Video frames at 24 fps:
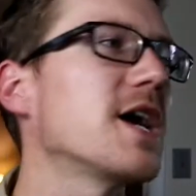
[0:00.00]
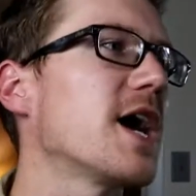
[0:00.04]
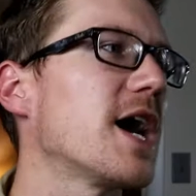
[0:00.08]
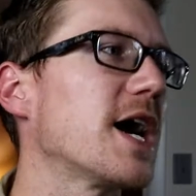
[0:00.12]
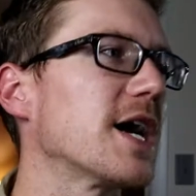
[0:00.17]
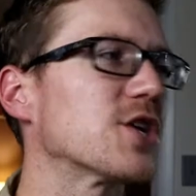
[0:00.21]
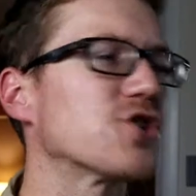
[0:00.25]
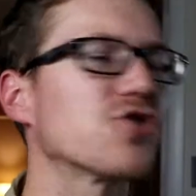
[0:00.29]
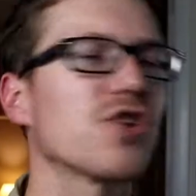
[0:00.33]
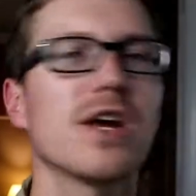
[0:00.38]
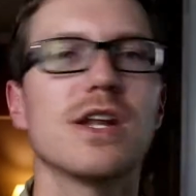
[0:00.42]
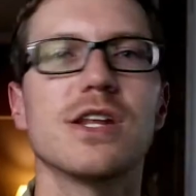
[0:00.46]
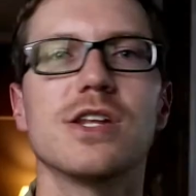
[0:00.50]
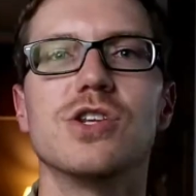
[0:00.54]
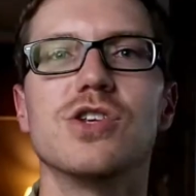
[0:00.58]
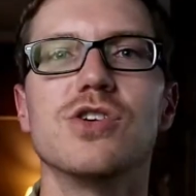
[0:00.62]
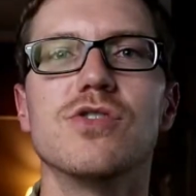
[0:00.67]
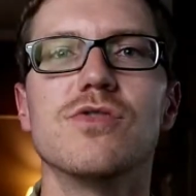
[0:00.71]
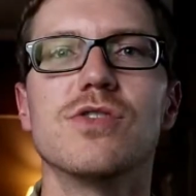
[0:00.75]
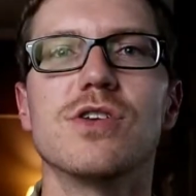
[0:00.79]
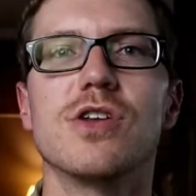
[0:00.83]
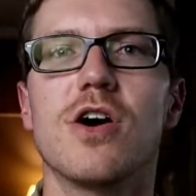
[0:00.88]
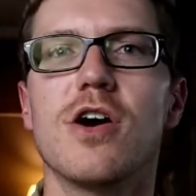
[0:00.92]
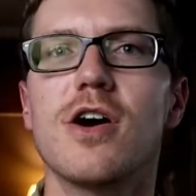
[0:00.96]
I tried to
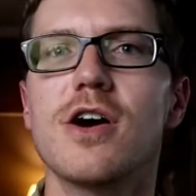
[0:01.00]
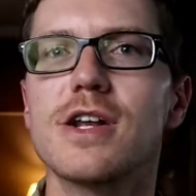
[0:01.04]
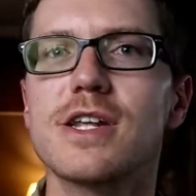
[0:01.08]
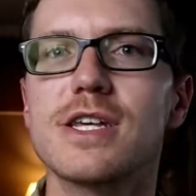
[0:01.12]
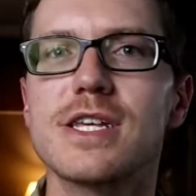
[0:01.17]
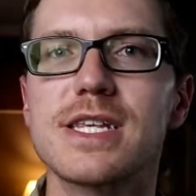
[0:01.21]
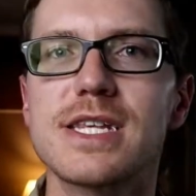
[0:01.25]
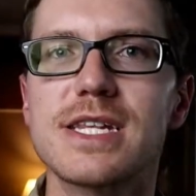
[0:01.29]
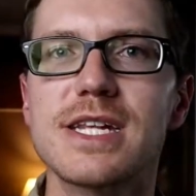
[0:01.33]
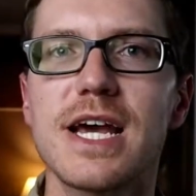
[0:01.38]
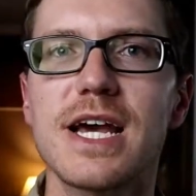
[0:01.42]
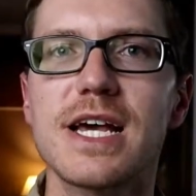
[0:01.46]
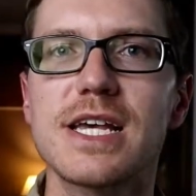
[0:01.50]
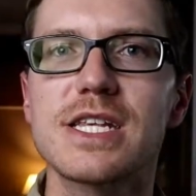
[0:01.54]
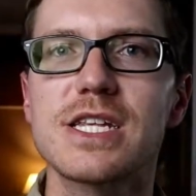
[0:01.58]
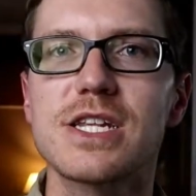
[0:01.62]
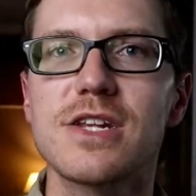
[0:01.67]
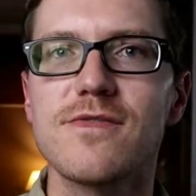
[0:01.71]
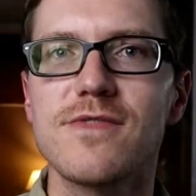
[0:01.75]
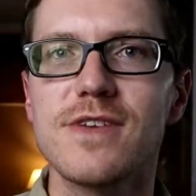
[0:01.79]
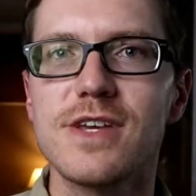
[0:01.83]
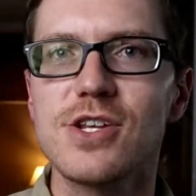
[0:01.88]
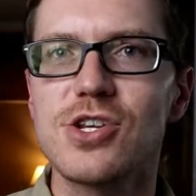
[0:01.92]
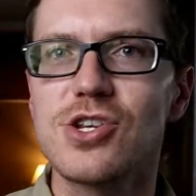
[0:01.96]
do an honest test
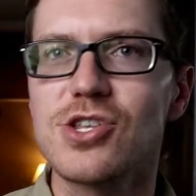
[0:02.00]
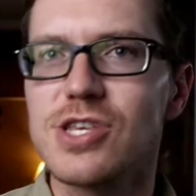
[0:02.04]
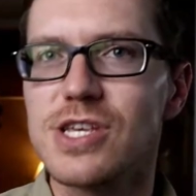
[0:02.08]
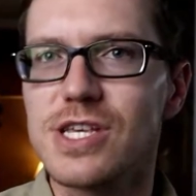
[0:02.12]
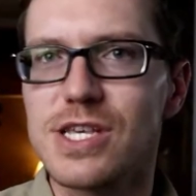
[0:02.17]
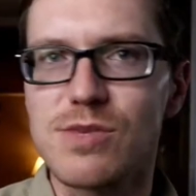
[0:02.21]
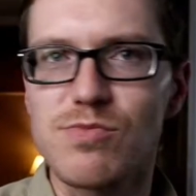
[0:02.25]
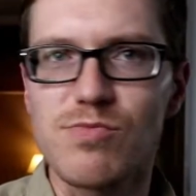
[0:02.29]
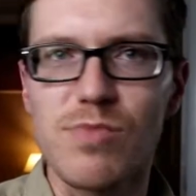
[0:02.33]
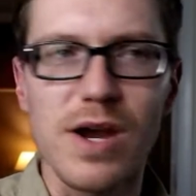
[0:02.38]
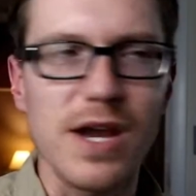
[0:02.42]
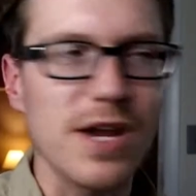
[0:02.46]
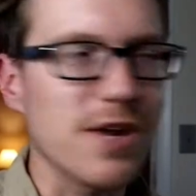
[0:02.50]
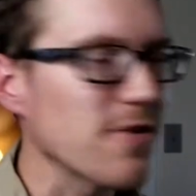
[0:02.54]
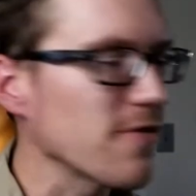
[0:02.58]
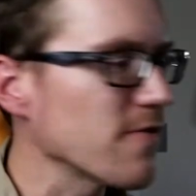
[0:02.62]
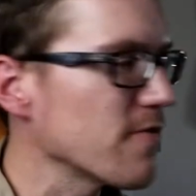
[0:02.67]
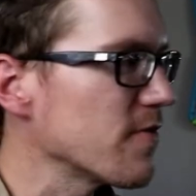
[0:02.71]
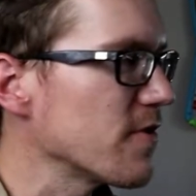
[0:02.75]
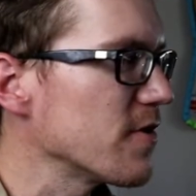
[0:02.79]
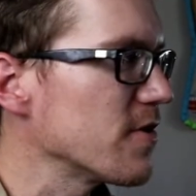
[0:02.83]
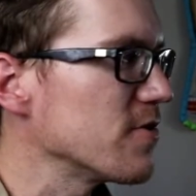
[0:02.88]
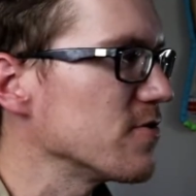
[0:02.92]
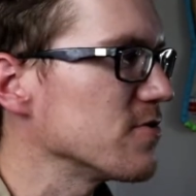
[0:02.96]
of each of these
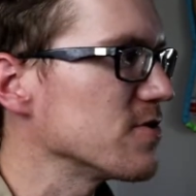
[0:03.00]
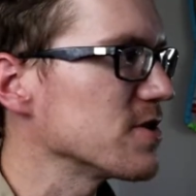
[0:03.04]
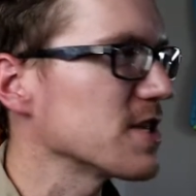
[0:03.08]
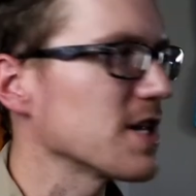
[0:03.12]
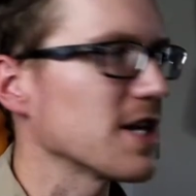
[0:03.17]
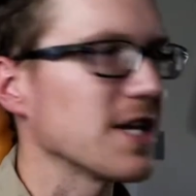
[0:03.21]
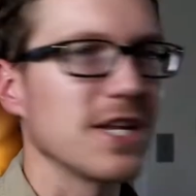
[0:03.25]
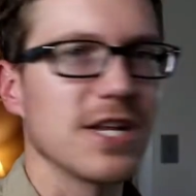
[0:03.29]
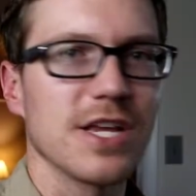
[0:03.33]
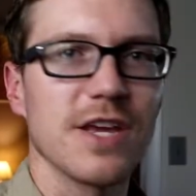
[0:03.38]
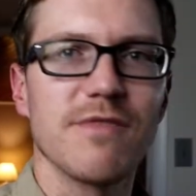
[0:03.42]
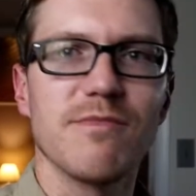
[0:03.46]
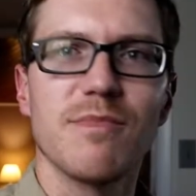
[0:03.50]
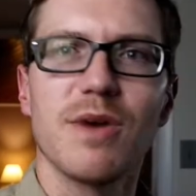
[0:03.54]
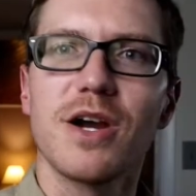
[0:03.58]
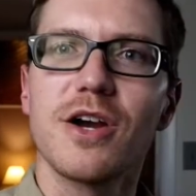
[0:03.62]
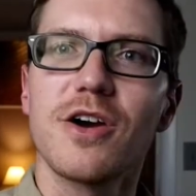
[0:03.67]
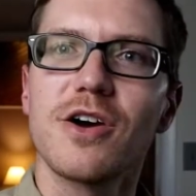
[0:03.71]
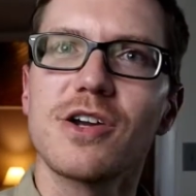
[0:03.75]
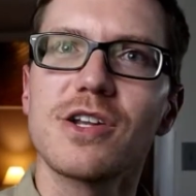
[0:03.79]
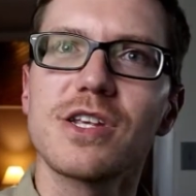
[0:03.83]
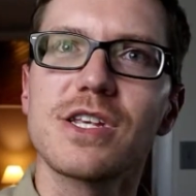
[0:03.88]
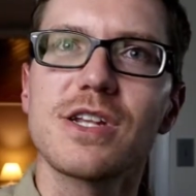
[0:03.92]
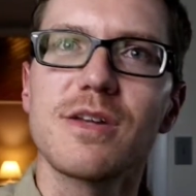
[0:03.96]
microphones and give my
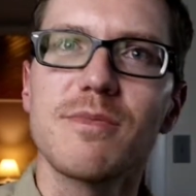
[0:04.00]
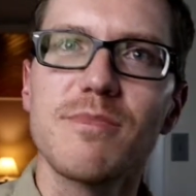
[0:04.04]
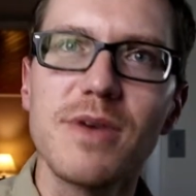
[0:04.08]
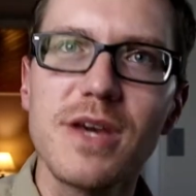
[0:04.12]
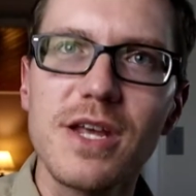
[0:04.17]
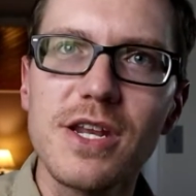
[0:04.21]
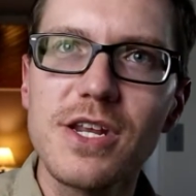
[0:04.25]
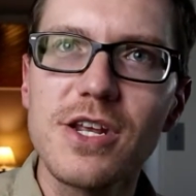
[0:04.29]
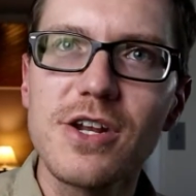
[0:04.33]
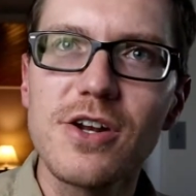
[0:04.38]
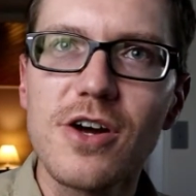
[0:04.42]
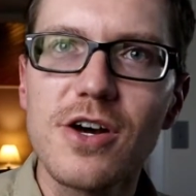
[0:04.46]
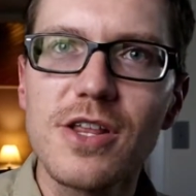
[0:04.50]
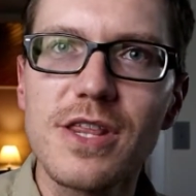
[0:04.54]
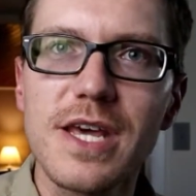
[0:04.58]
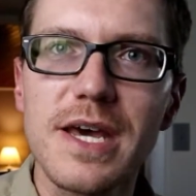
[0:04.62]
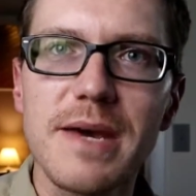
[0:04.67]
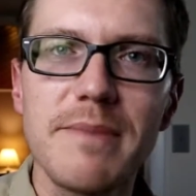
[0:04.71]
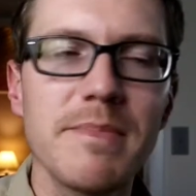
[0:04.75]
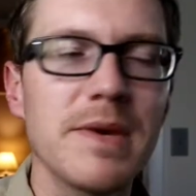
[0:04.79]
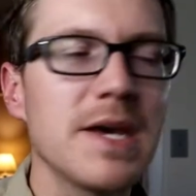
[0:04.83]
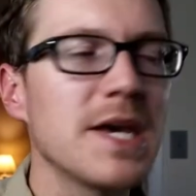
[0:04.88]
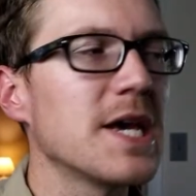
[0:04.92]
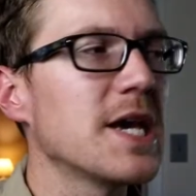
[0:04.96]
honest opinion on them.